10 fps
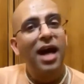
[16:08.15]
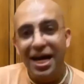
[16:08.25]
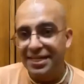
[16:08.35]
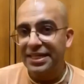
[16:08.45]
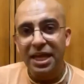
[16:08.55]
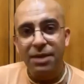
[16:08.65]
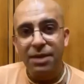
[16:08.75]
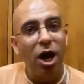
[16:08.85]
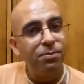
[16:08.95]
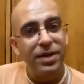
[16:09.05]
asakti,
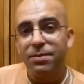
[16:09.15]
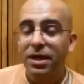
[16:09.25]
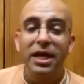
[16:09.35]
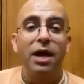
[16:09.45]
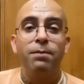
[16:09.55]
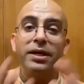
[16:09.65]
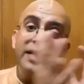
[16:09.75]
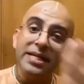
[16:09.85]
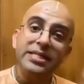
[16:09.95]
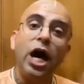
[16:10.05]
bhav prem.
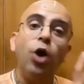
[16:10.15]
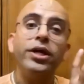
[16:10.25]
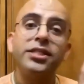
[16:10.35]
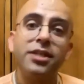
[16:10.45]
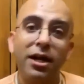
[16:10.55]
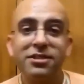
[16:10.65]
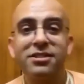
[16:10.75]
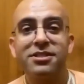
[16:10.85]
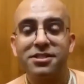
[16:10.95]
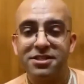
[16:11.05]
But this is how it
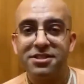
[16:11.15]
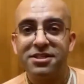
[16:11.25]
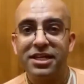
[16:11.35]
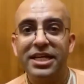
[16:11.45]
starts.